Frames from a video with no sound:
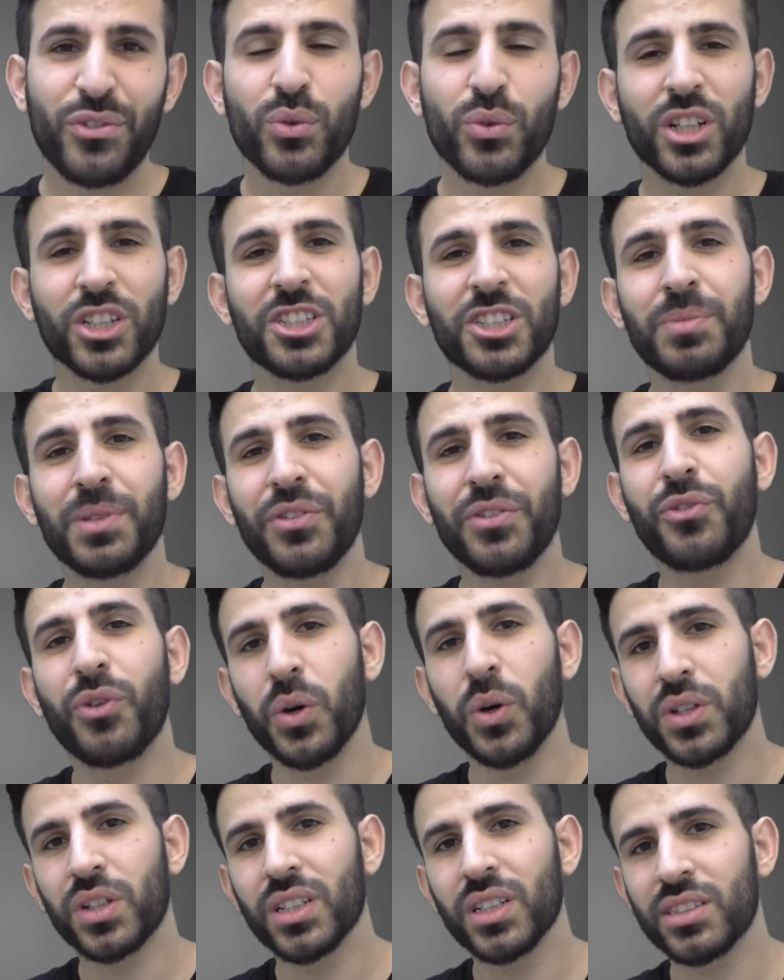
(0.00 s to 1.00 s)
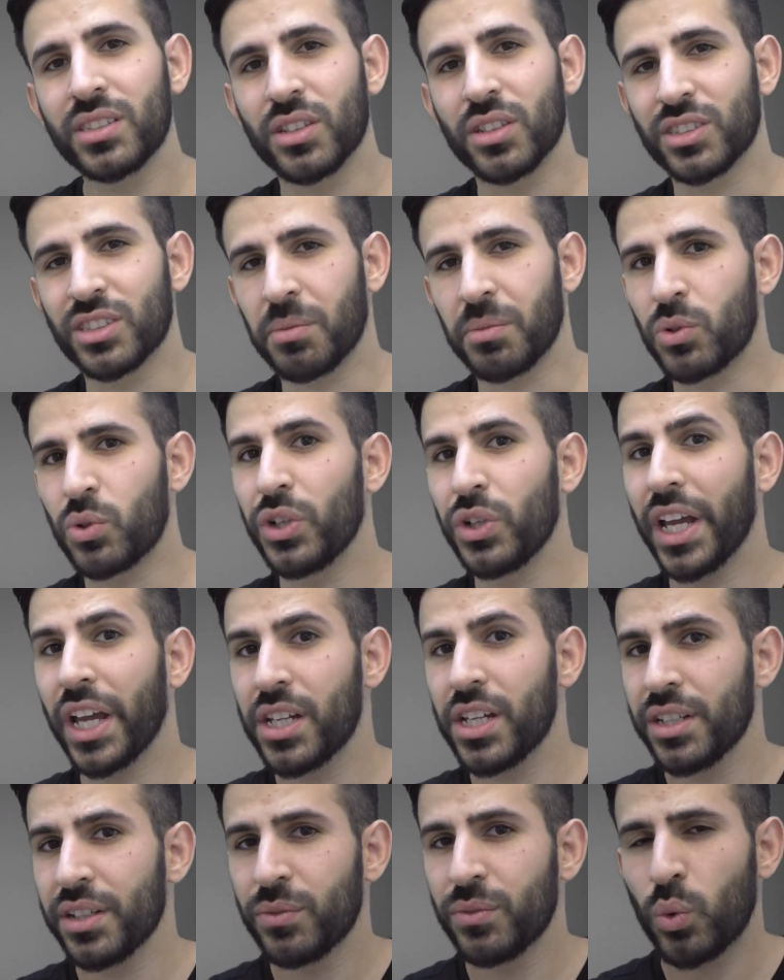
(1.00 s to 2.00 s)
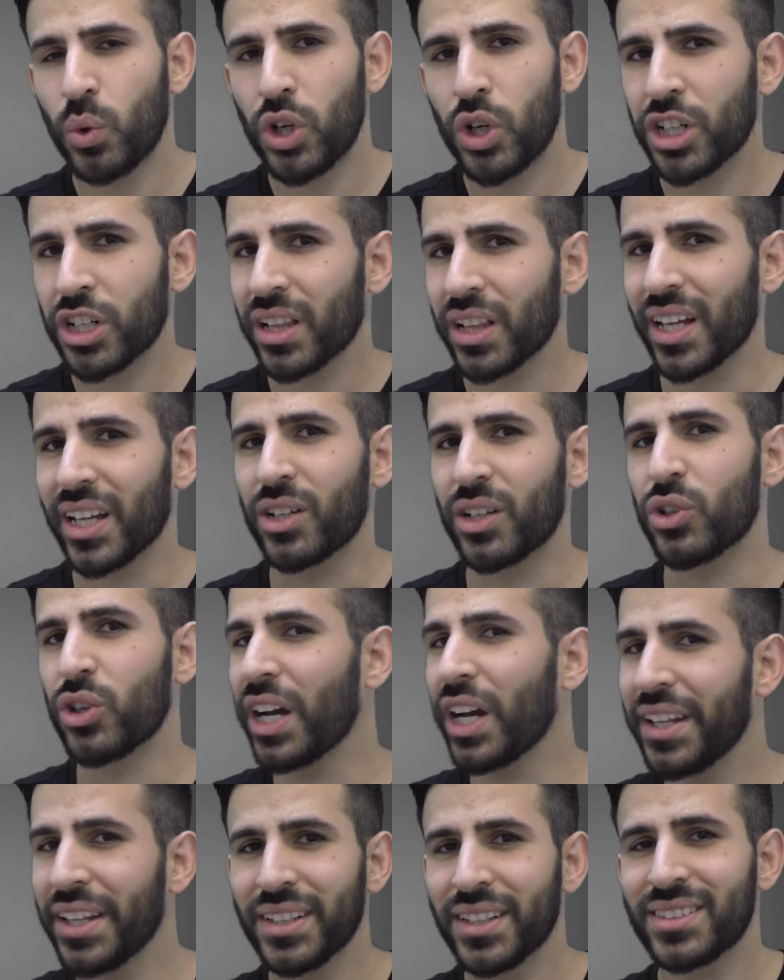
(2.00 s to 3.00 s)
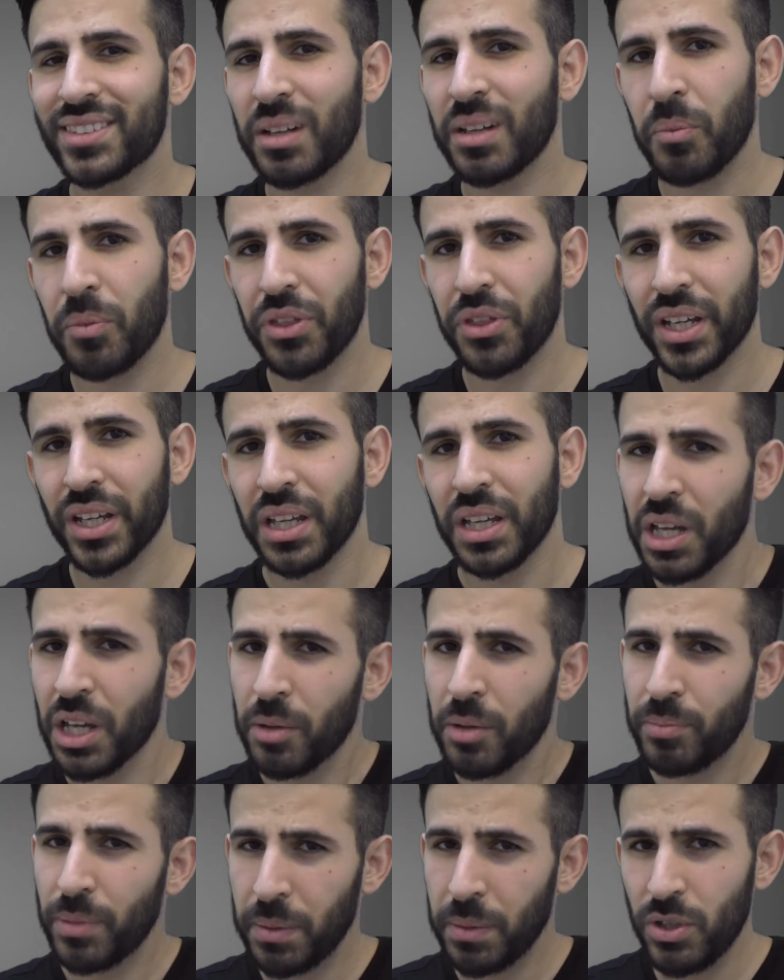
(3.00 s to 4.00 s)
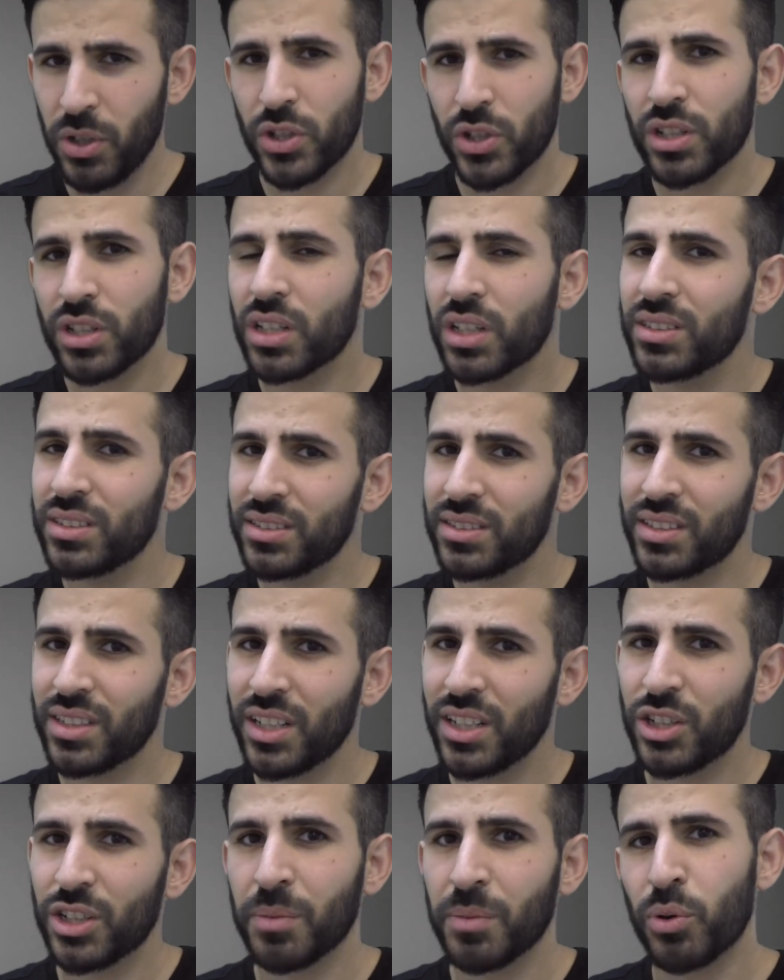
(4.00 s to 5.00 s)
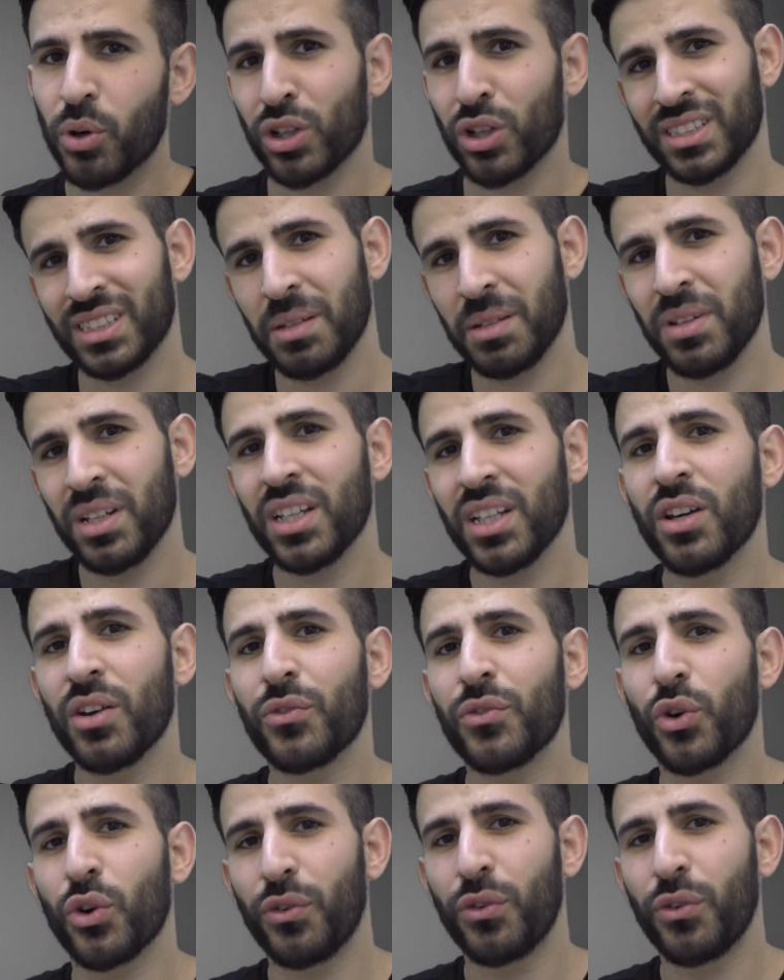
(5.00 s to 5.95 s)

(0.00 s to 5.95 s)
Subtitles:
you want to be focused on some creative work, like writing something, maybe you should consider the proximity of your